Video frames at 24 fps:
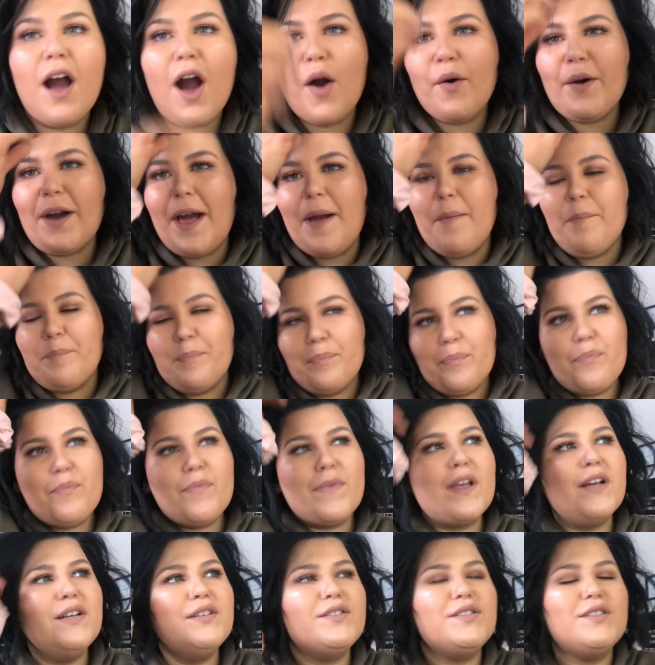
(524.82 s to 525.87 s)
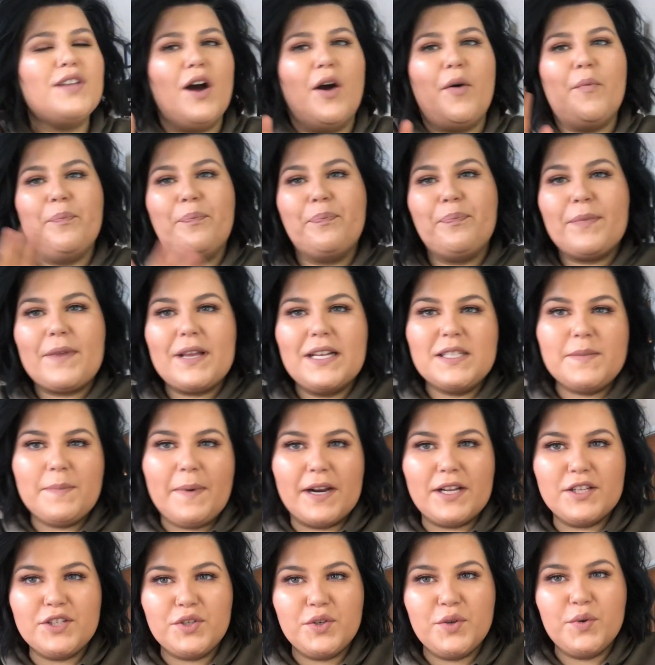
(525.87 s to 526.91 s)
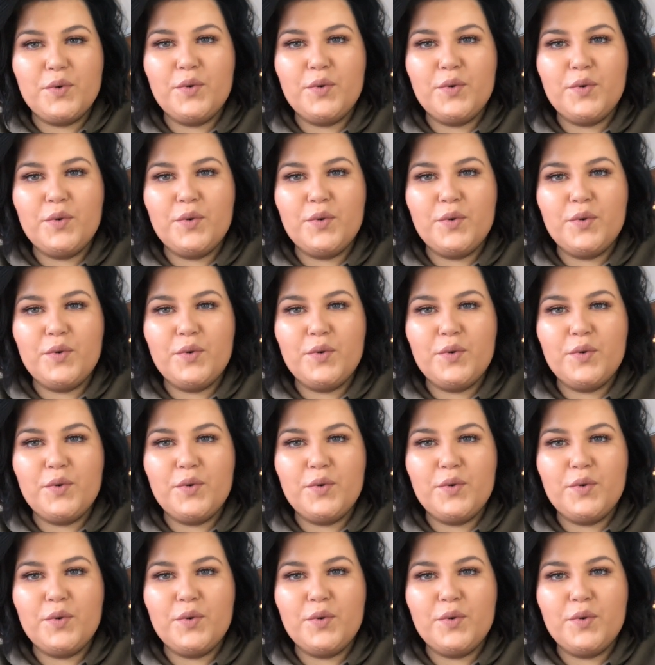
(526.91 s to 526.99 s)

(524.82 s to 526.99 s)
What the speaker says: Okay, so it's about